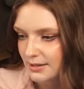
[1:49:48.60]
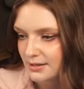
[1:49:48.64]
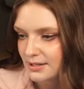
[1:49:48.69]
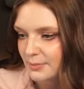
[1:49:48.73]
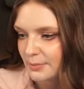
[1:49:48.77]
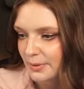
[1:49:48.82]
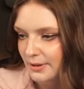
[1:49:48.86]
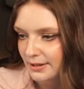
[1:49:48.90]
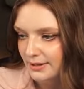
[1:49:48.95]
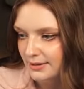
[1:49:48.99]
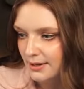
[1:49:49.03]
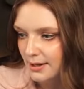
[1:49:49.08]

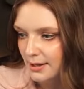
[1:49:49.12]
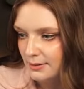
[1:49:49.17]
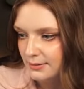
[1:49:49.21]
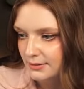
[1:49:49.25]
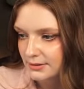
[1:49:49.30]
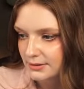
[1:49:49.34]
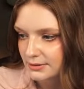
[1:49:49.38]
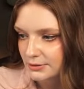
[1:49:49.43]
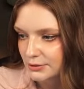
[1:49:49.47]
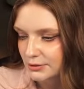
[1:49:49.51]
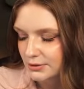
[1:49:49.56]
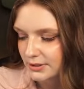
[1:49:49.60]
Belagoth
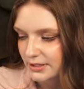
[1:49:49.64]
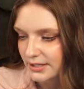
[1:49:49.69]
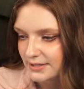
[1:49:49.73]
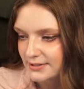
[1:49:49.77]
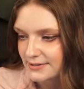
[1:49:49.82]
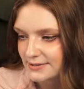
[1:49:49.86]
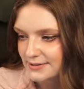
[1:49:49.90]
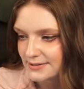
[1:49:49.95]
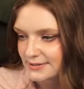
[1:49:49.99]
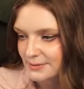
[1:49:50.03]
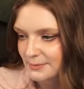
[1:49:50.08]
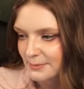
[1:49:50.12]
and Lunar Lakes
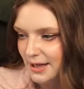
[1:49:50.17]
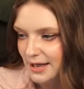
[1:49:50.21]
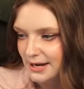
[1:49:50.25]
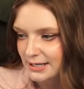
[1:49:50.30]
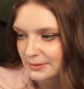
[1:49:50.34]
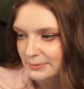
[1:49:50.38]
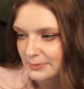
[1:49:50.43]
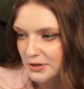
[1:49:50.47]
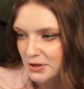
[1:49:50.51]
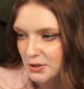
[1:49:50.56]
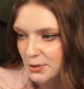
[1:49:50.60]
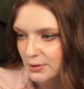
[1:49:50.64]
needs a Maddie
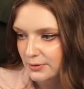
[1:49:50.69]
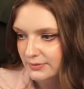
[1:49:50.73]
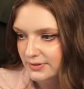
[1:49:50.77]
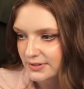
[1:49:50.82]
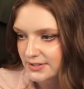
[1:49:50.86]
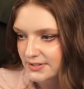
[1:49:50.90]
makeover,